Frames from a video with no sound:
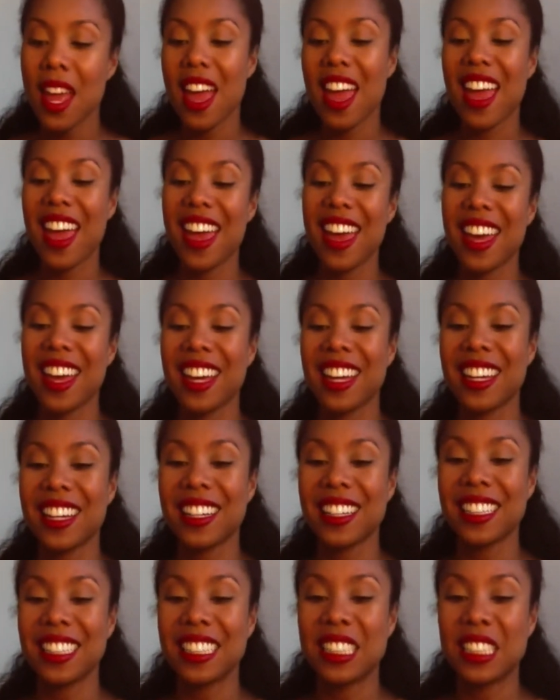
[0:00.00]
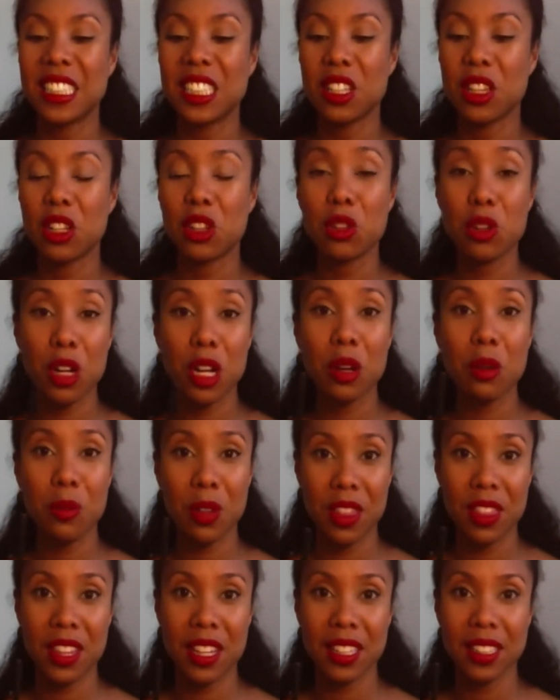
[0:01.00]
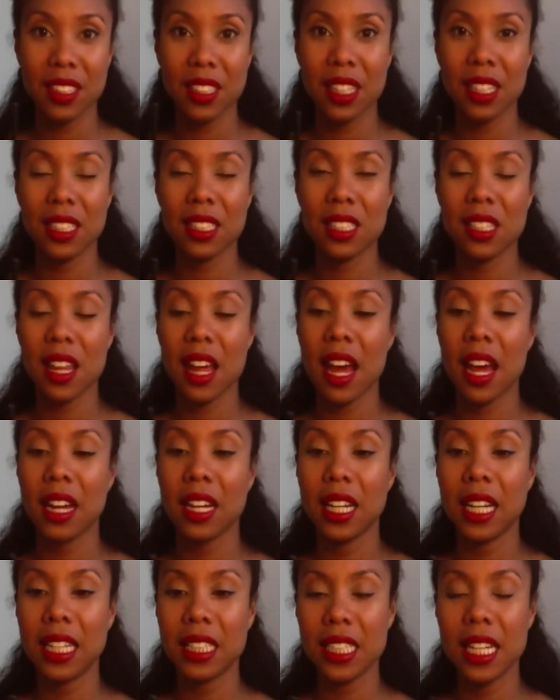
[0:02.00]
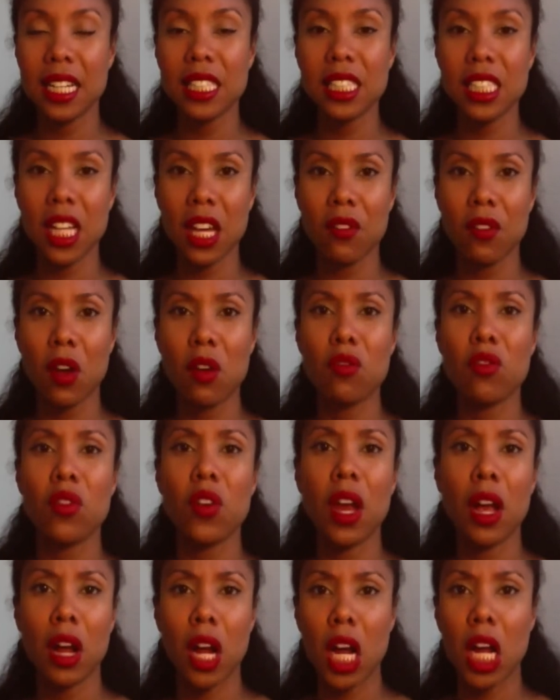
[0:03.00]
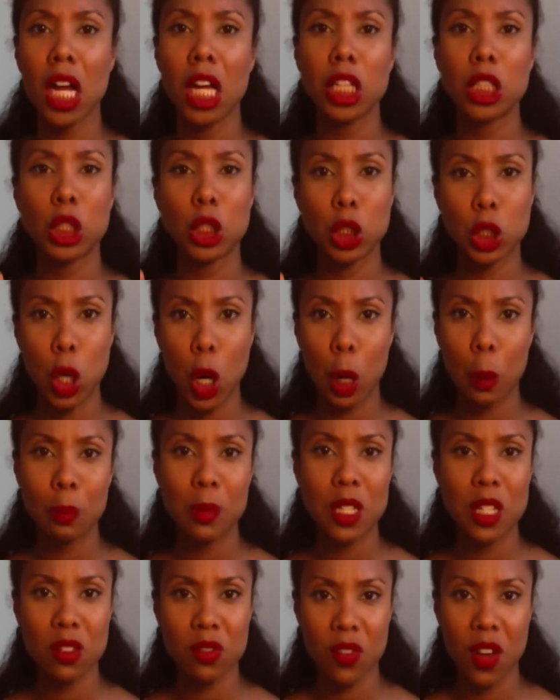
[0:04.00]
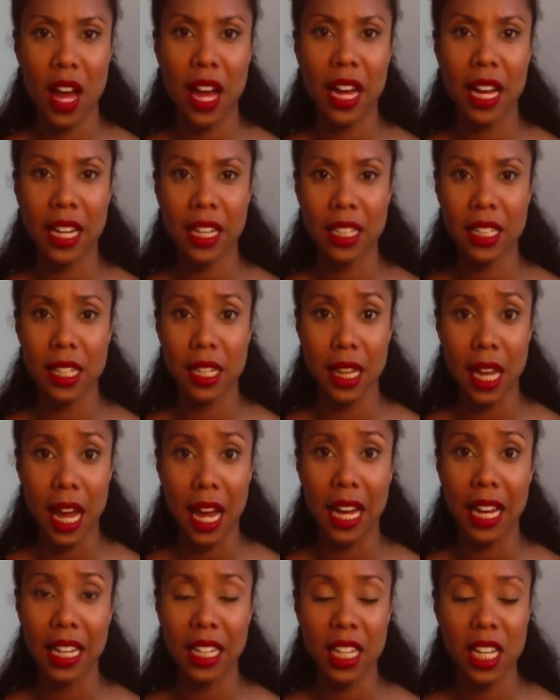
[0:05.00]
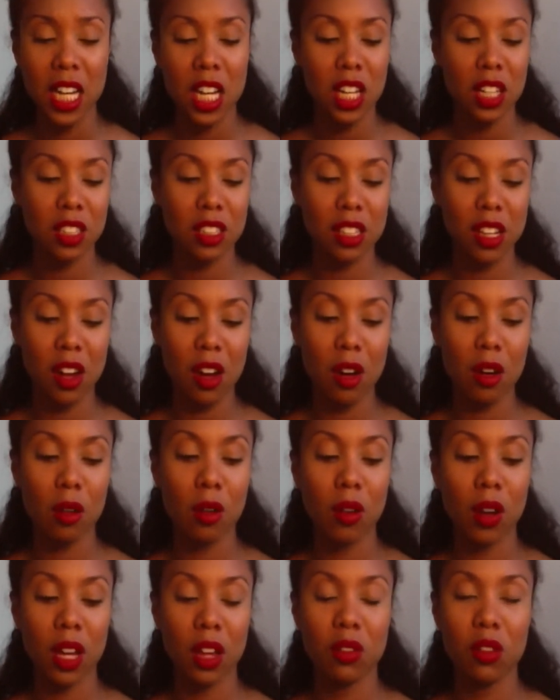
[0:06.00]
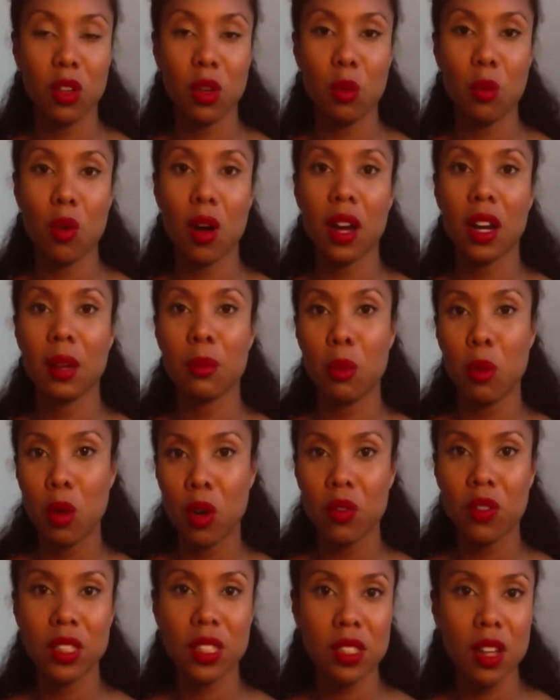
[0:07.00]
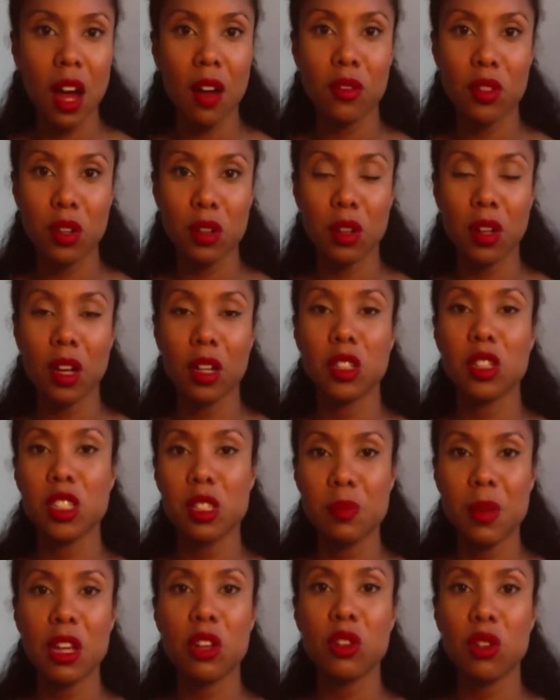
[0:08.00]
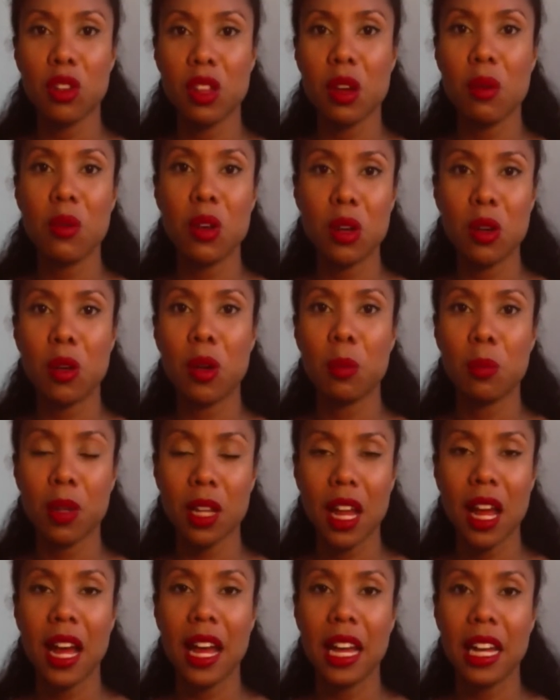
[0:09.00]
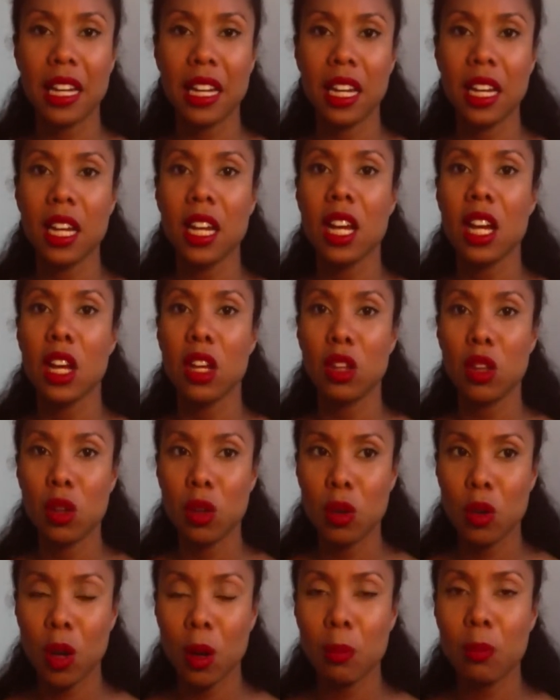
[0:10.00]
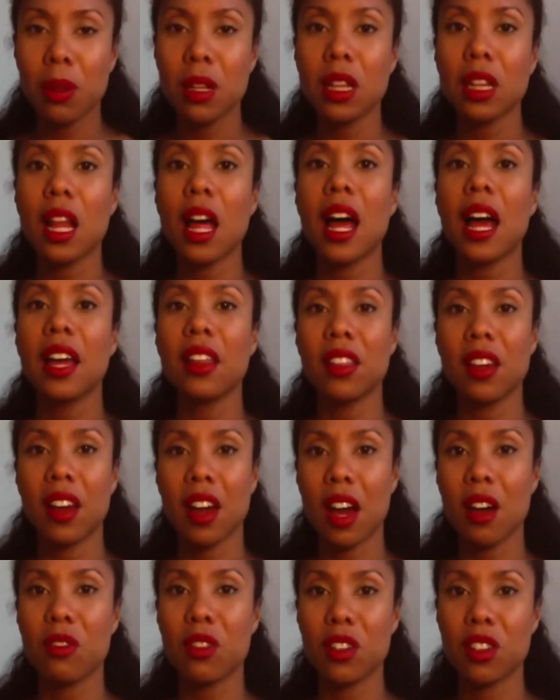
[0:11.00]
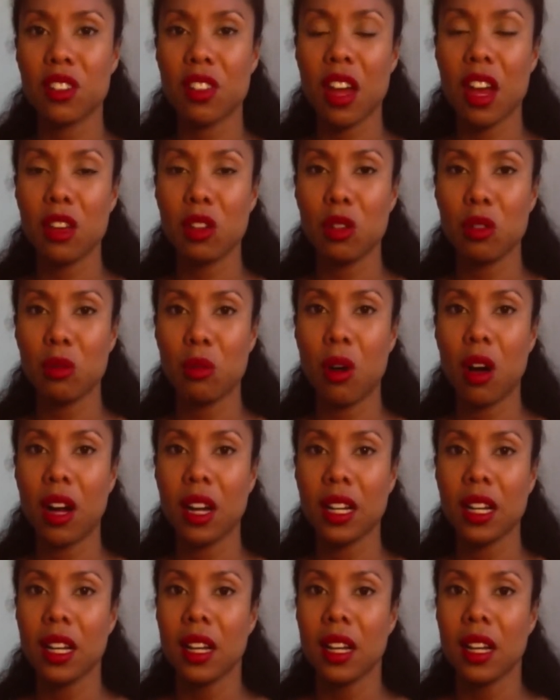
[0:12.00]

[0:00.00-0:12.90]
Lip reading: And the trick with this is that it tends to give a very sharp, defined line. So if you want a more of a softer look, just make sure that when you're applying it, you apply the coverage that you want